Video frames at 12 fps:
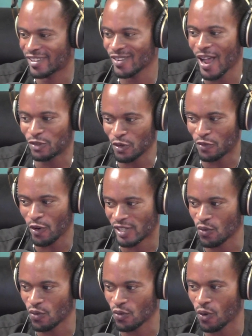Keso
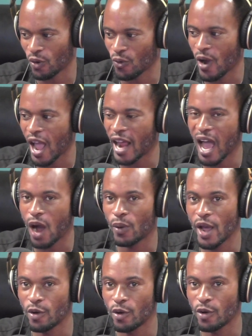Atofo se wono e
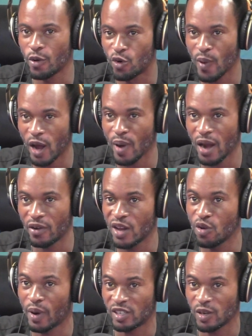na we dum kuma no ba
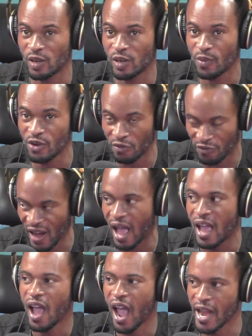no dani o mra se
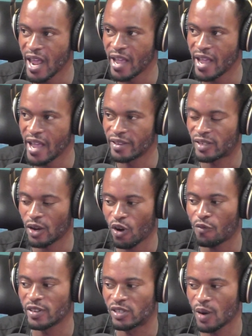bedwafia e ne
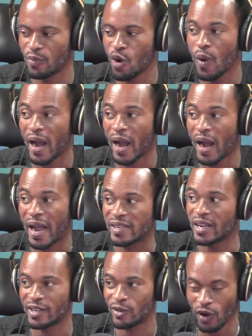central phone chiem di o
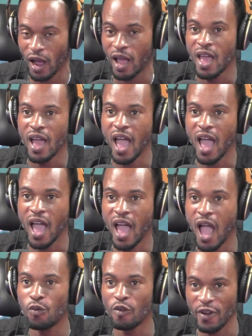makati kati so
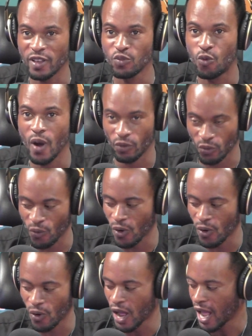a wo Facebook we
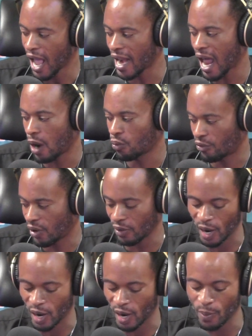no e na
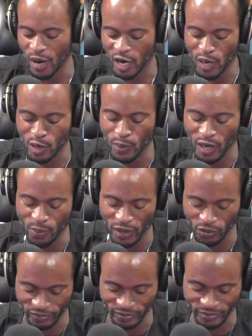wo hwe no kama
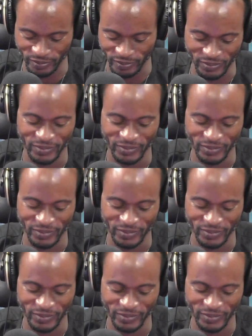no